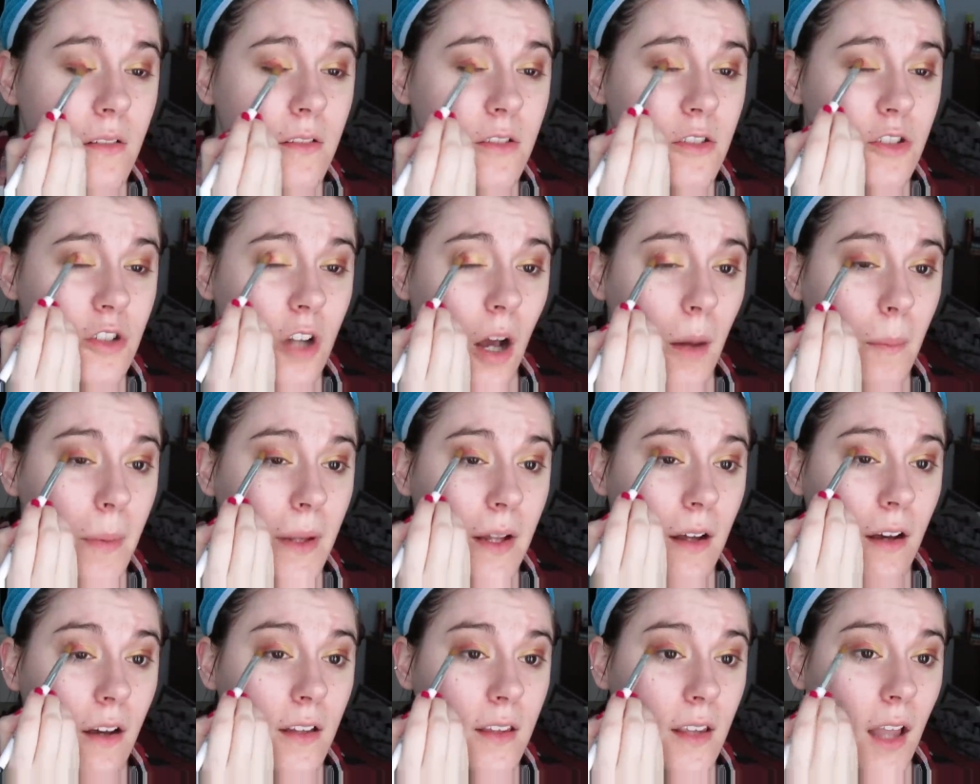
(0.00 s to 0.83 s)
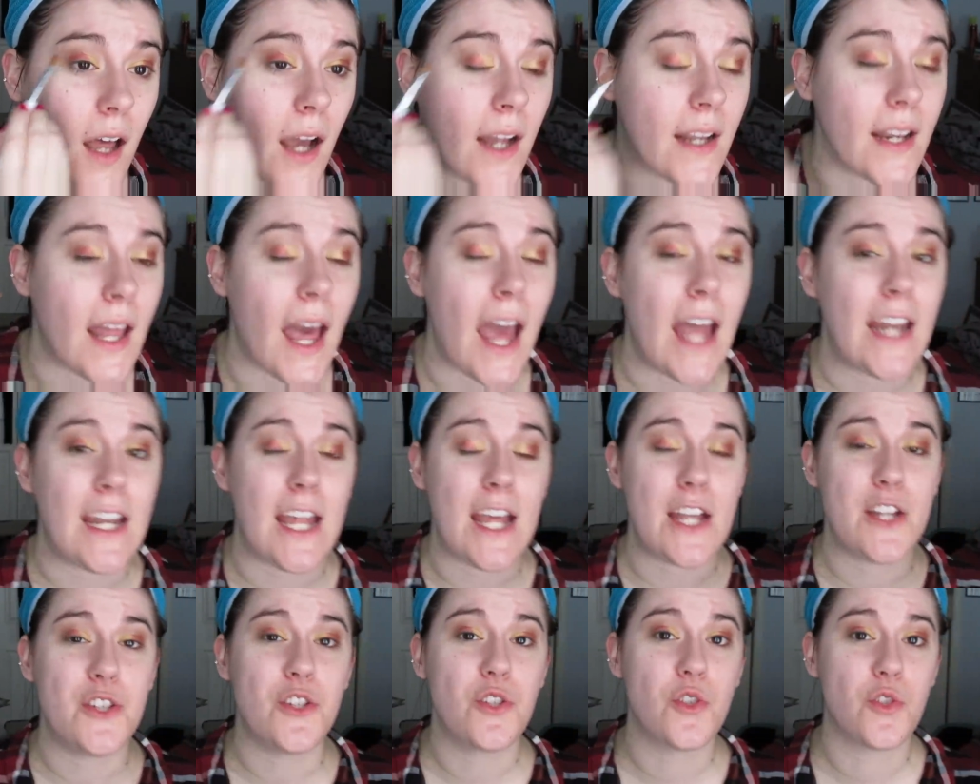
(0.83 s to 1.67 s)
shopping online and
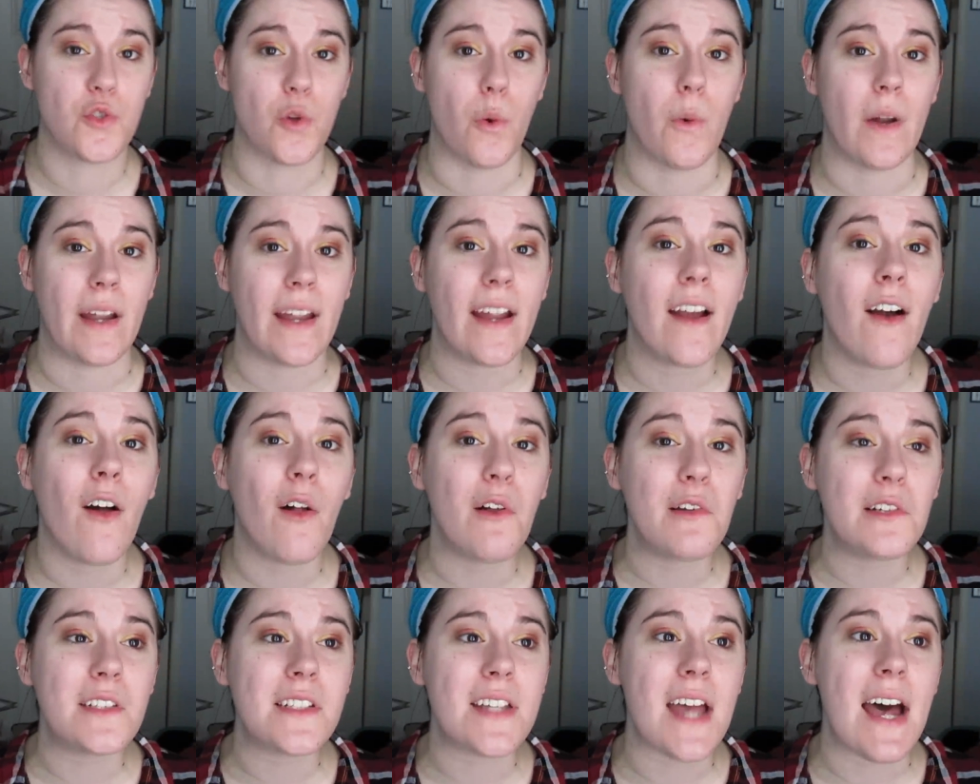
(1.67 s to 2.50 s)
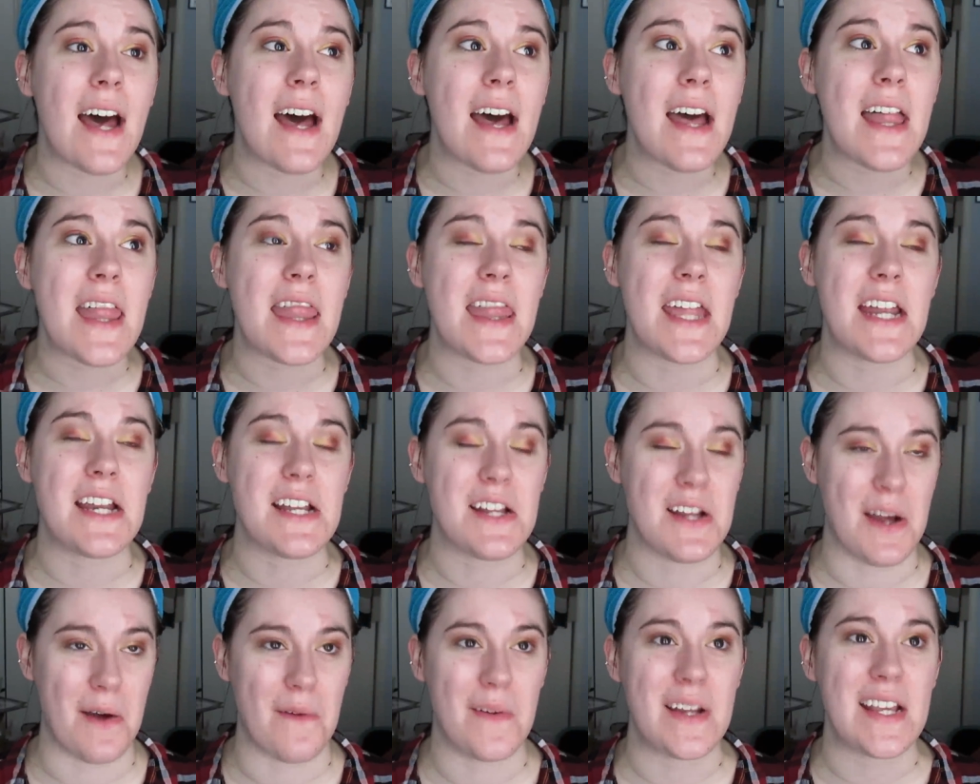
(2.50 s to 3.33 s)
enjoying Ulta
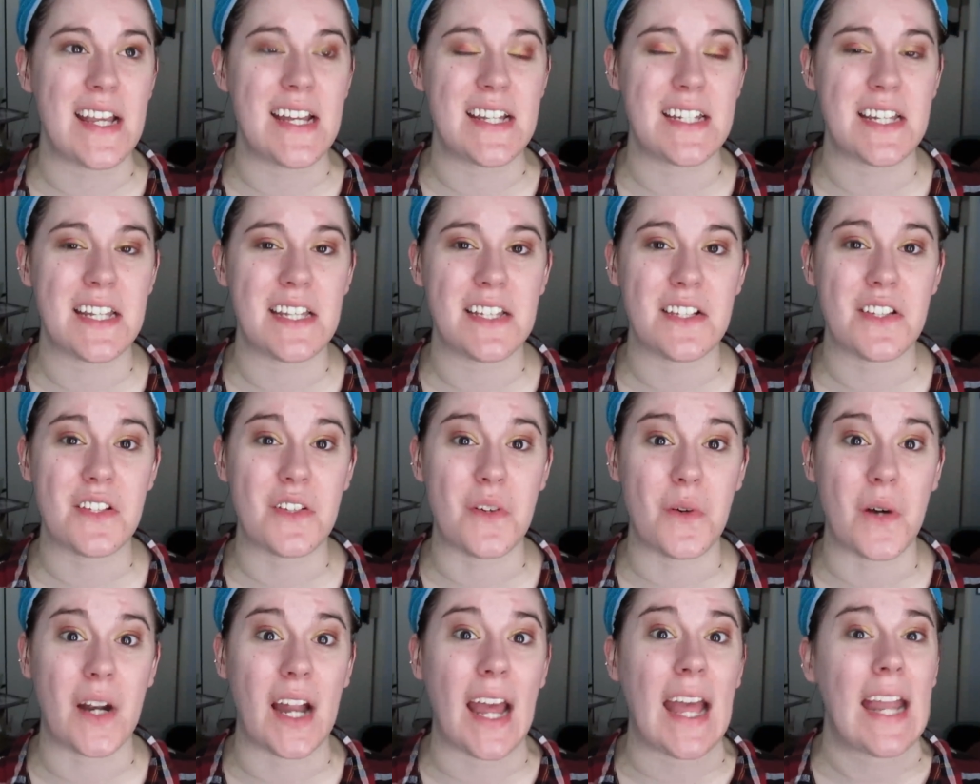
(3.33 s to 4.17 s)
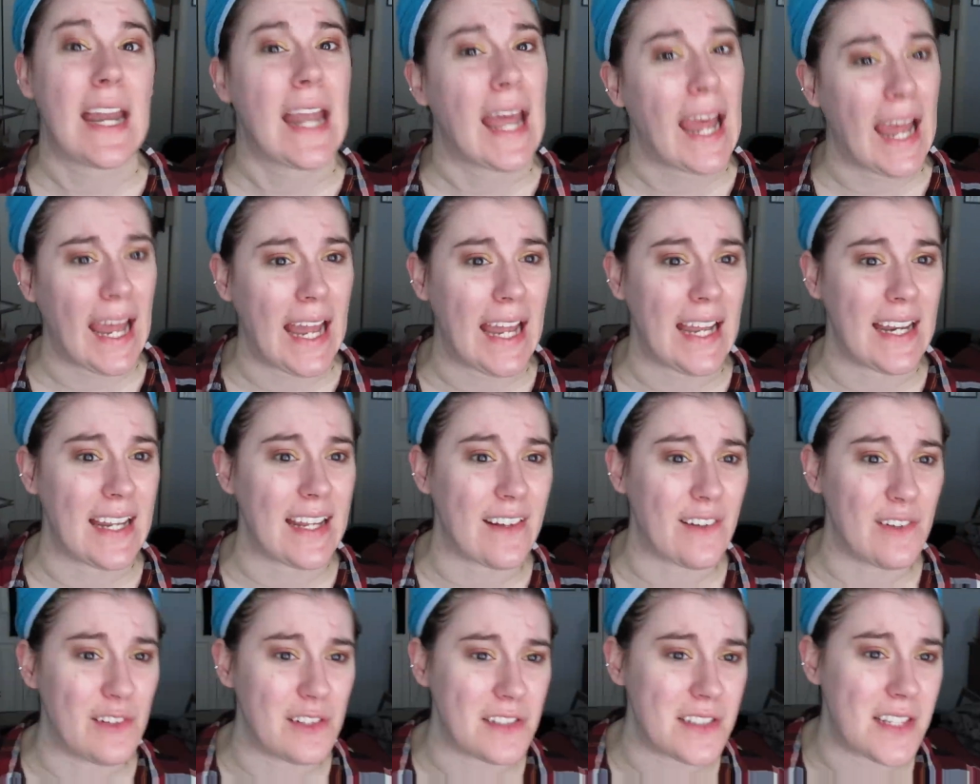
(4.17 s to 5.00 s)
than going into the store and
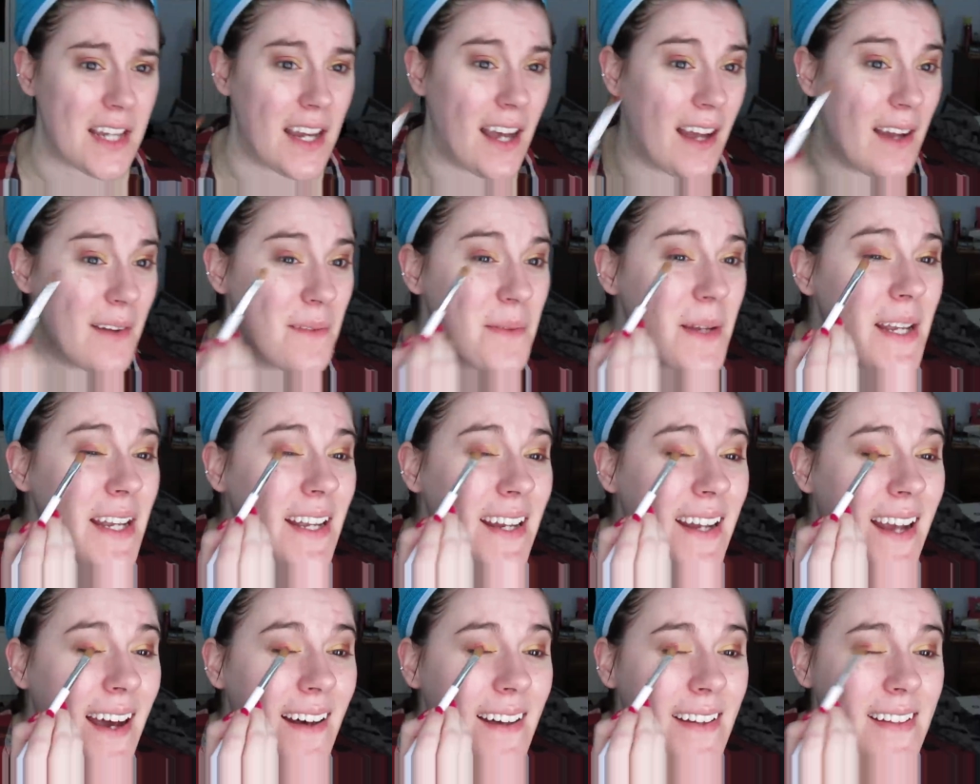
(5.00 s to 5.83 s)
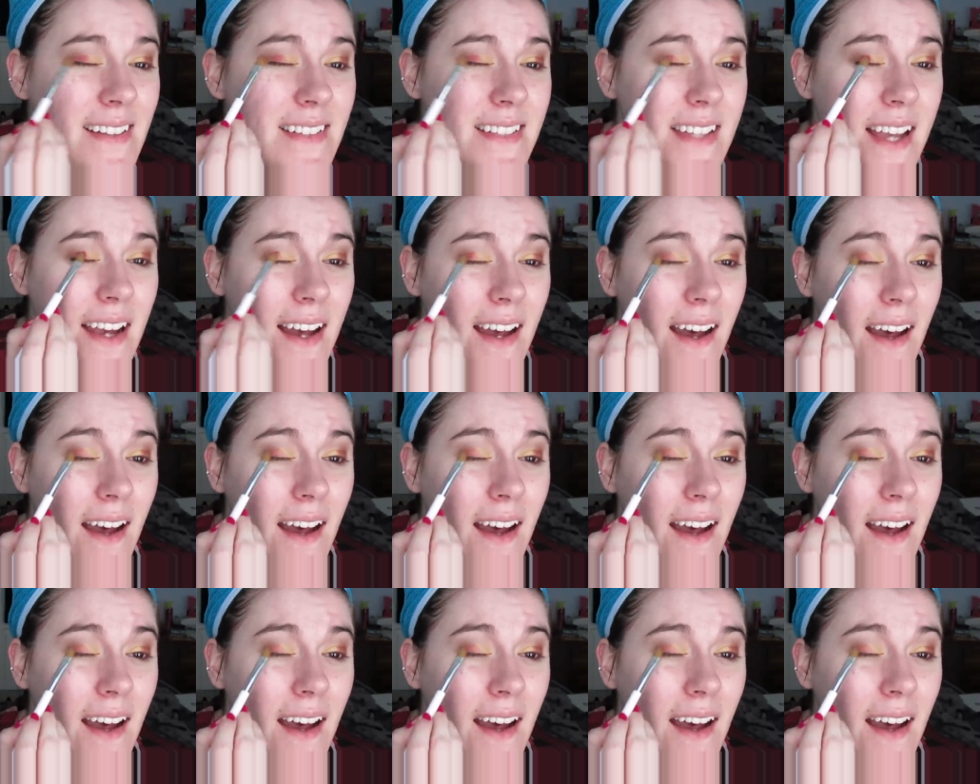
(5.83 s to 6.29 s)
hating Ulta, because